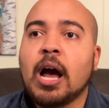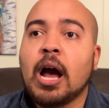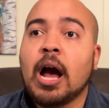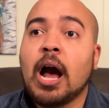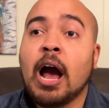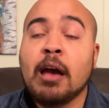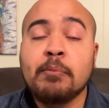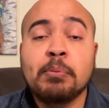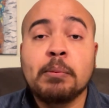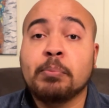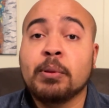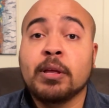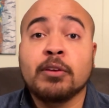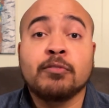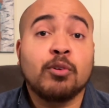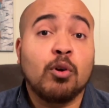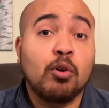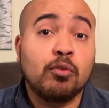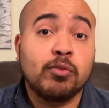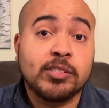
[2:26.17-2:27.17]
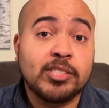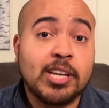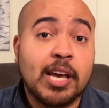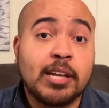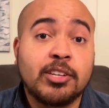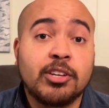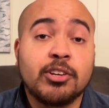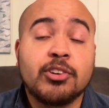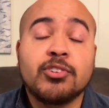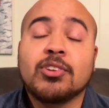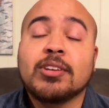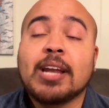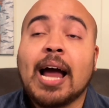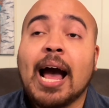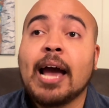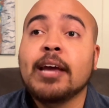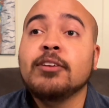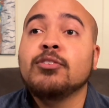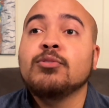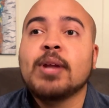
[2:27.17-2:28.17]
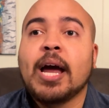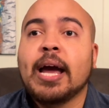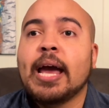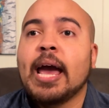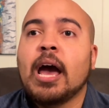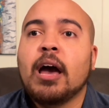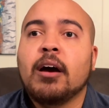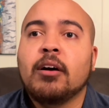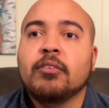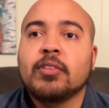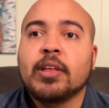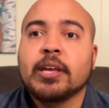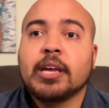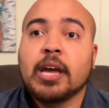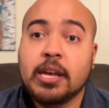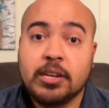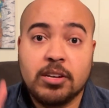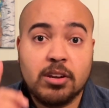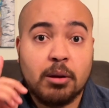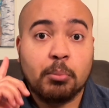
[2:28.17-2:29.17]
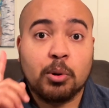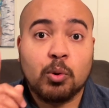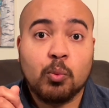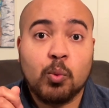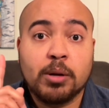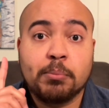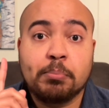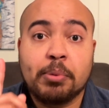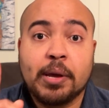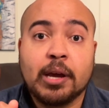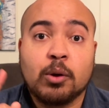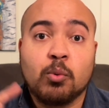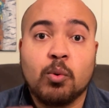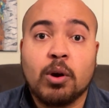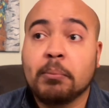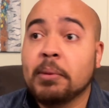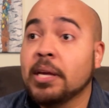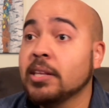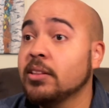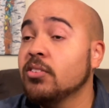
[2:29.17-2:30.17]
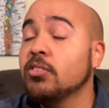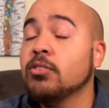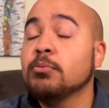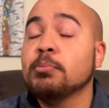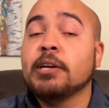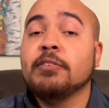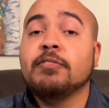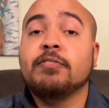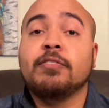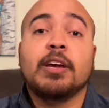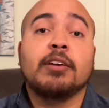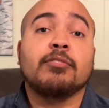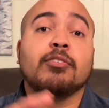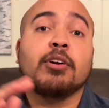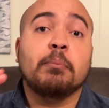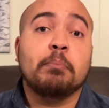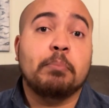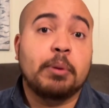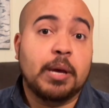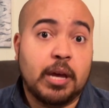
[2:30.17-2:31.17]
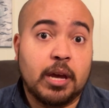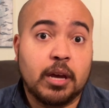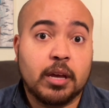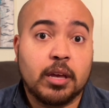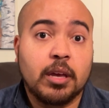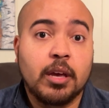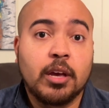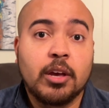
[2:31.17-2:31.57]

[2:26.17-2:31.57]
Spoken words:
I've been playing for over 10 years and I do not have like a number 1 pick where I'm like, this is my favorite pick.